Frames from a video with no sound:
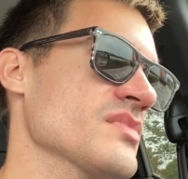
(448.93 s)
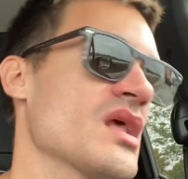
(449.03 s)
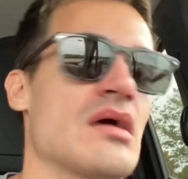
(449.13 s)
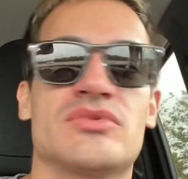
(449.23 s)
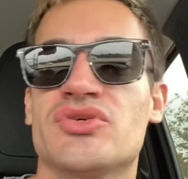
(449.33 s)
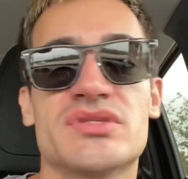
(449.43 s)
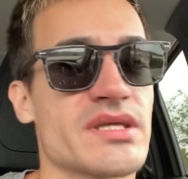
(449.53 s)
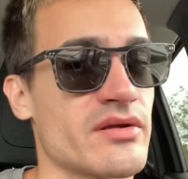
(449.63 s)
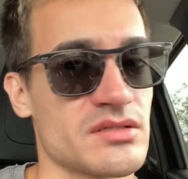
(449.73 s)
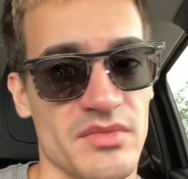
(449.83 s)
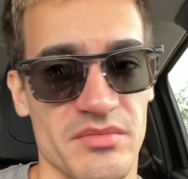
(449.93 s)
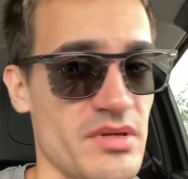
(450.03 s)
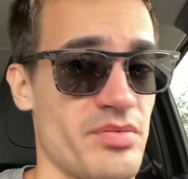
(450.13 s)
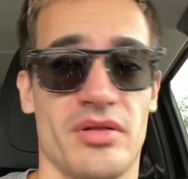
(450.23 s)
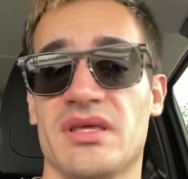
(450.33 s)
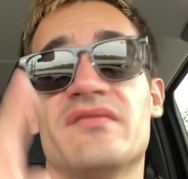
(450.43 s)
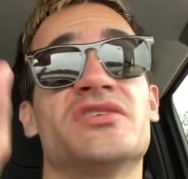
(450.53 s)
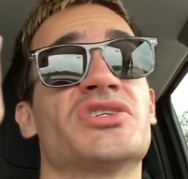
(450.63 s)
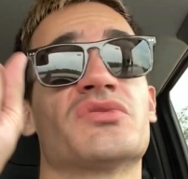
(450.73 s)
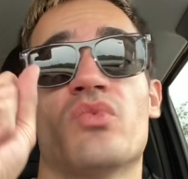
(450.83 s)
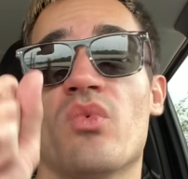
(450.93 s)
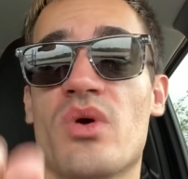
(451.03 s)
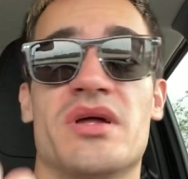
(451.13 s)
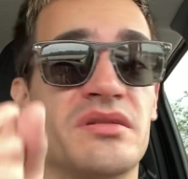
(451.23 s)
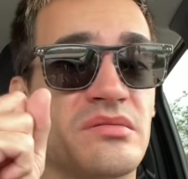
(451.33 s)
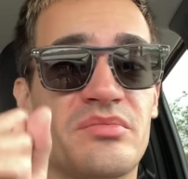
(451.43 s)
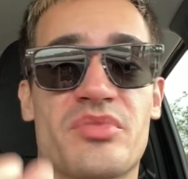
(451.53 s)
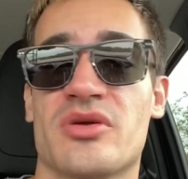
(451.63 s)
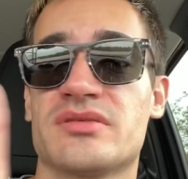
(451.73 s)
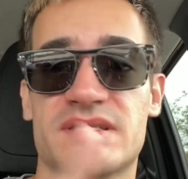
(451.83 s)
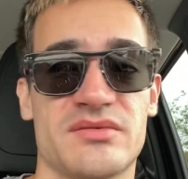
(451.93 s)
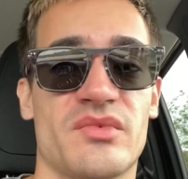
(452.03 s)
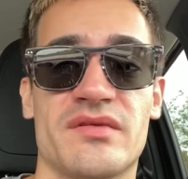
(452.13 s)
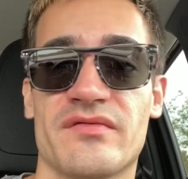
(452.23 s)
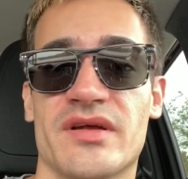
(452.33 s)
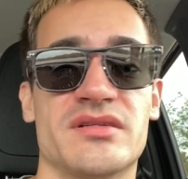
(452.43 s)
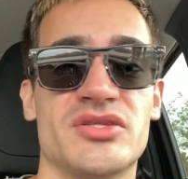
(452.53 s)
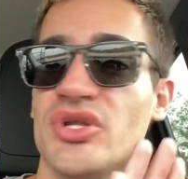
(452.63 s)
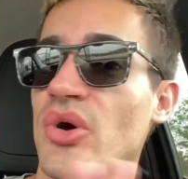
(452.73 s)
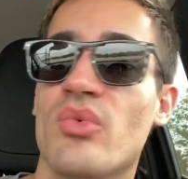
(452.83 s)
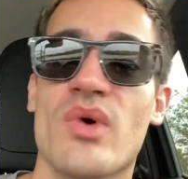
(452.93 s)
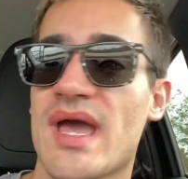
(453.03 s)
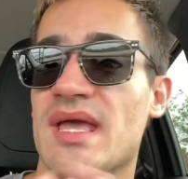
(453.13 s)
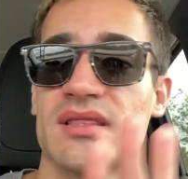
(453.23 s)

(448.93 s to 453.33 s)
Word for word: I'm too scared to meet people. Even just one person, one friend, no way.